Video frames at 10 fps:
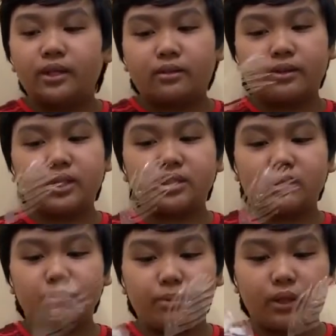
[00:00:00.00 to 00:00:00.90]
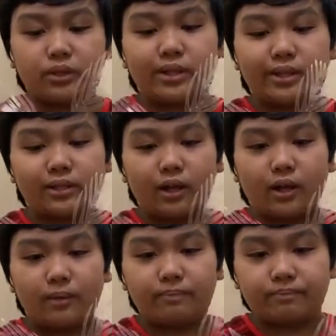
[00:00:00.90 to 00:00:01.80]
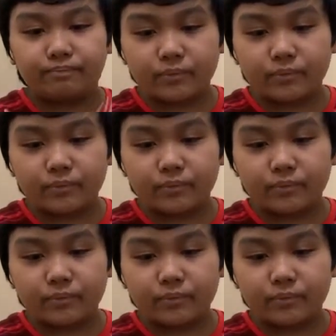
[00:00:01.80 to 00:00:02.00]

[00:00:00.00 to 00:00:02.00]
This build um,